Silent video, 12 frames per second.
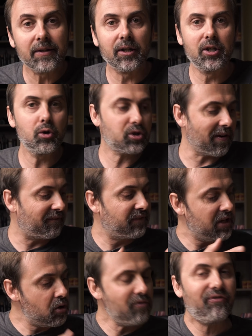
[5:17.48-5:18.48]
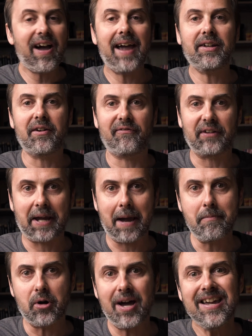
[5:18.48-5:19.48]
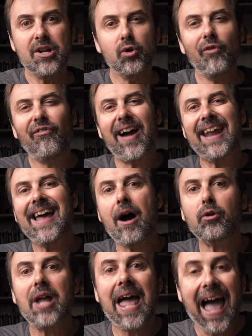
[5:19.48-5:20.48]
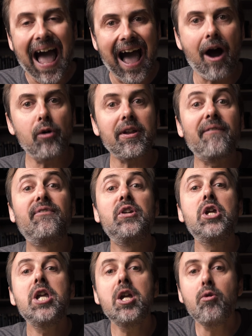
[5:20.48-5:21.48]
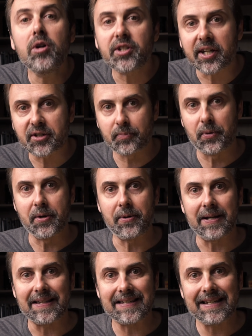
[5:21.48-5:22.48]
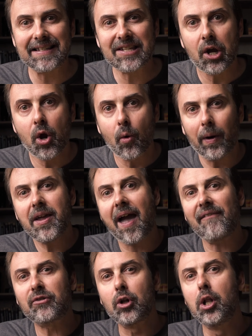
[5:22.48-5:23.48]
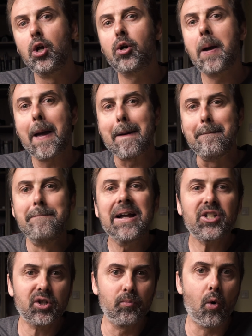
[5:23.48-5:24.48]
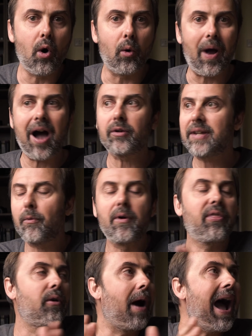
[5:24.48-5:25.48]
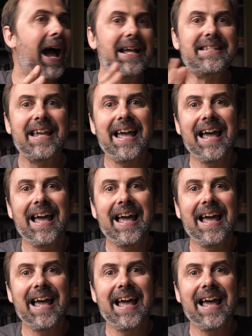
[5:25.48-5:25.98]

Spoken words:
to use the viewfinder of the camera to find out how the viewer's experience is when you have to look much more around with your eyes,